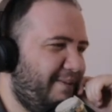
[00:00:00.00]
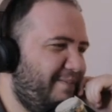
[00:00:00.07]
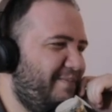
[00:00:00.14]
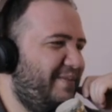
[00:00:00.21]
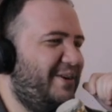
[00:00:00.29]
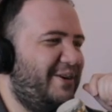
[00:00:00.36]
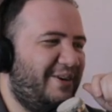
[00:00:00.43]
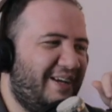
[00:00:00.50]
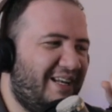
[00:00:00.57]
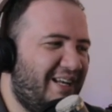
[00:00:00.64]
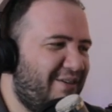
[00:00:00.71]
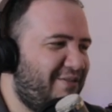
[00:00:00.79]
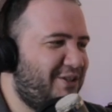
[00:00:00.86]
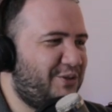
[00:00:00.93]
Oh, I
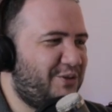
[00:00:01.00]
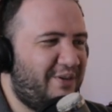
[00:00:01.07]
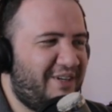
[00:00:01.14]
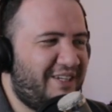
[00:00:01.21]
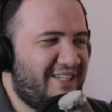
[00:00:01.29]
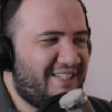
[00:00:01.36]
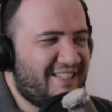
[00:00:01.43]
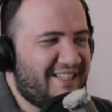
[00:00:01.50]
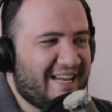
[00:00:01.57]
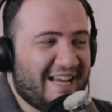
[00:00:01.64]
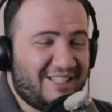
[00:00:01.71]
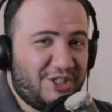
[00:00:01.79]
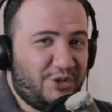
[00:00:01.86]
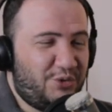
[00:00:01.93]
love this one because it
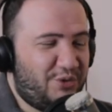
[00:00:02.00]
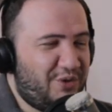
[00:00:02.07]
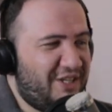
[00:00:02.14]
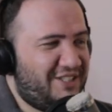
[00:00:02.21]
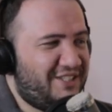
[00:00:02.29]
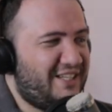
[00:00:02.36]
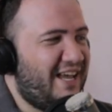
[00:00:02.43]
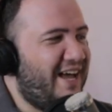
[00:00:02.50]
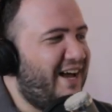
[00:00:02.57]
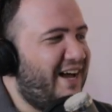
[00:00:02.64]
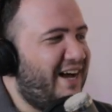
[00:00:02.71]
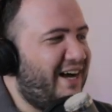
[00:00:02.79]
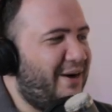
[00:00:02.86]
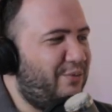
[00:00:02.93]
has a Grease
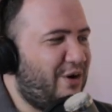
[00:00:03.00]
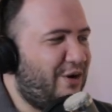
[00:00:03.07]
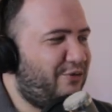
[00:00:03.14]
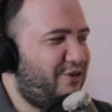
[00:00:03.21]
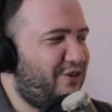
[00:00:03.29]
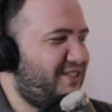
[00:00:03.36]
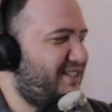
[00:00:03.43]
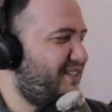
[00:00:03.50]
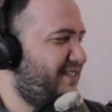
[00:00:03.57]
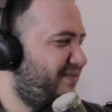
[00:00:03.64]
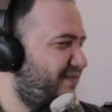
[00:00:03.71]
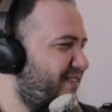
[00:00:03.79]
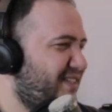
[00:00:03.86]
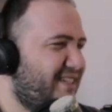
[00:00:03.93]
reference.
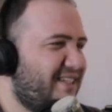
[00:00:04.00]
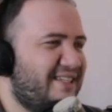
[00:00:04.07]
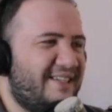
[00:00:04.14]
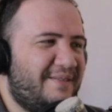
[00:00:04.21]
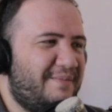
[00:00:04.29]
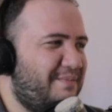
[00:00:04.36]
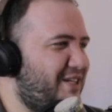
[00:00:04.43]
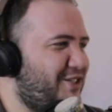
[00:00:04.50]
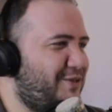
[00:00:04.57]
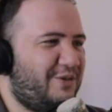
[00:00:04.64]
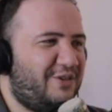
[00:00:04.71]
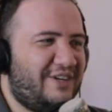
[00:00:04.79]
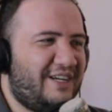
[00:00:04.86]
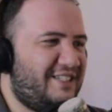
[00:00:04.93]

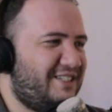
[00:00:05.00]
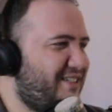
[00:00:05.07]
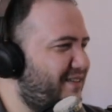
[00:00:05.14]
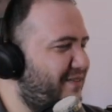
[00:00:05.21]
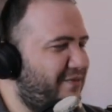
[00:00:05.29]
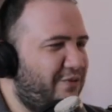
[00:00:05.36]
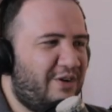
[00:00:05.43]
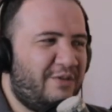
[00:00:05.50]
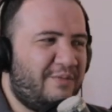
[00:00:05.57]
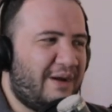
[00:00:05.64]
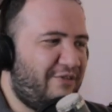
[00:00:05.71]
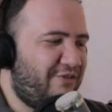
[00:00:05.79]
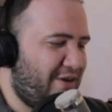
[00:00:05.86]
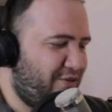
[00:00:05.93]
Mesmerize. One of my
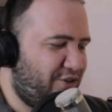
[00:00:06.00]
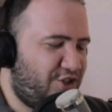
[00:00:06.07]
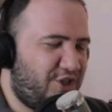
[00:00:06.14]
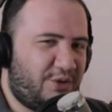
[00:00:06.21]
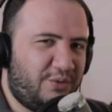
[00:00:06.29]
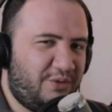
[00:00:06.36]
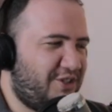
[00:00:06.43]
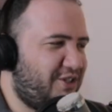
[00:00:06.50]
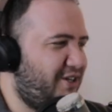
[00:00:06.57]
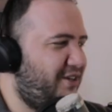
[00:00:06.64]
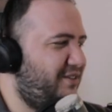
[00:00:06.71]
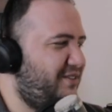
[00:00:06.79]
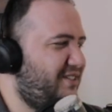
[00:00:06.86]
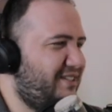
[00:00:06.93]
favorite Ja Rule
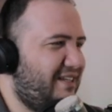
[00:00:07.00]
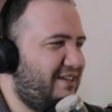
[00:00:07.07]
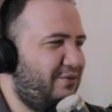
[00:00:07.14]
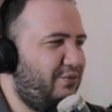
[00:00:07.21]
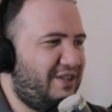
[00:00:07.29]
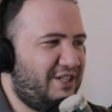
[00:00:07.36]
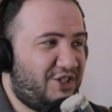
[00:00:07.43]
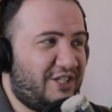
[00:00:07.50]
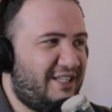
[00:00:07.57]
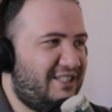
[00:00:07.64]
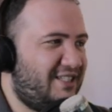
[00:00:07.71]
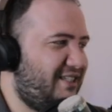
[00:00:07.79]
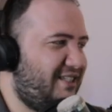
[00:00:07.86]
songs with Ashanti.